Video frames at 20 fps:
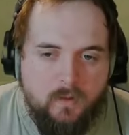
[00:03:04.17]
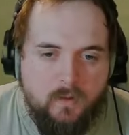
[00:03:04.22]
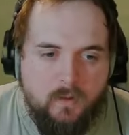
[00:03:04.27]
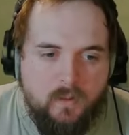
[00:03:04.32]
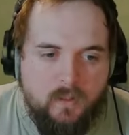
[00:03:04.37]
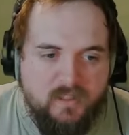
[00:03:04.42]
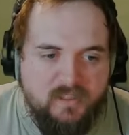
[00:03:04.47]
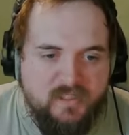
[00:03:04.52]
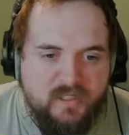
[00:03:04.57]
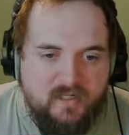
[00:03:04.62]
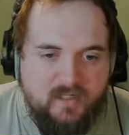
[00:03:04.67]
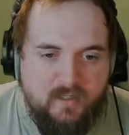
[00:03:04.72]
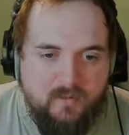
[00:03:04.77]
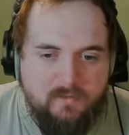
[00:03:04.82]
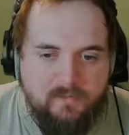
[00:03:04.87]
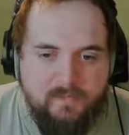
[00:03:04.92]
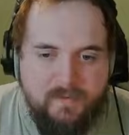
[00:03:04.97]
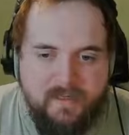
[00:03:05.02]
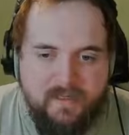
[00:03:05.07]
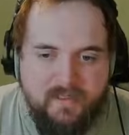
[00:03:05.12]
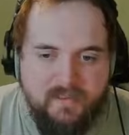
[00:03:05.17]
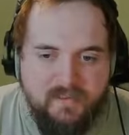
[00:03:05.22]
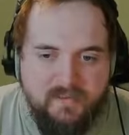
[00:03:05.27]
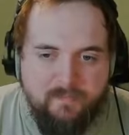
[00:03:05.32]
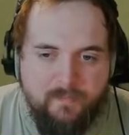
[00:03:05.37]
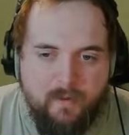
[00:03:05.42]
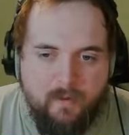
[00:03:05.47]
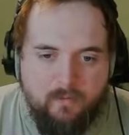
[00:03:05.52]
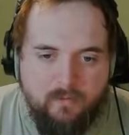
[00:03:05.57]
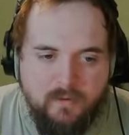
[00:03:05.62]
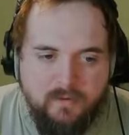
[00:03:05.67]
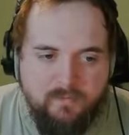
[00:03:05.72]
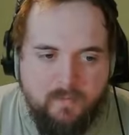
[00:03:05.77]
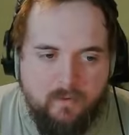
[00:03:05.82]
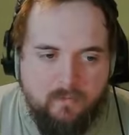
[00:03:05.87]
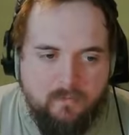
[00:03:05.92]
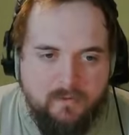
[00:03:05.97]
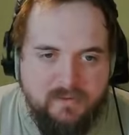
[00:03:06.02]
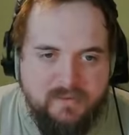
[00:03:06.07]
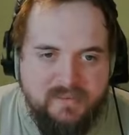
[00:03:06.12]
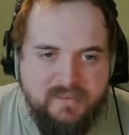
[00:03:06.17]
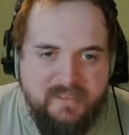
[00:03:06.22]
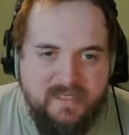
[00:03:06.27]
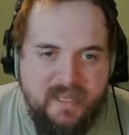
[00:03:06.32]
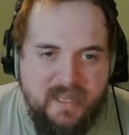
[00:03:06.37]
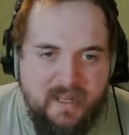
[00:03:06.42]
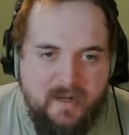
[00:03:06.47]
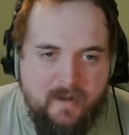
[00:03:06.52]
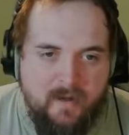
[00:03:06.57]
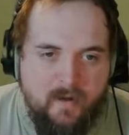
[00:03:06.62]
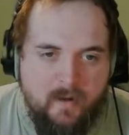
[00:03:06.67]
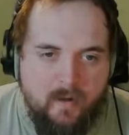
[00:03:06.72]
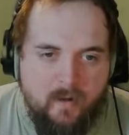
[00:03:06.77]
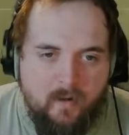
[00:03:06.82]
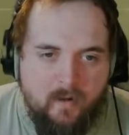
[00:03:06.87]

All right, Sandy comes back into bowl. He's bowling his 10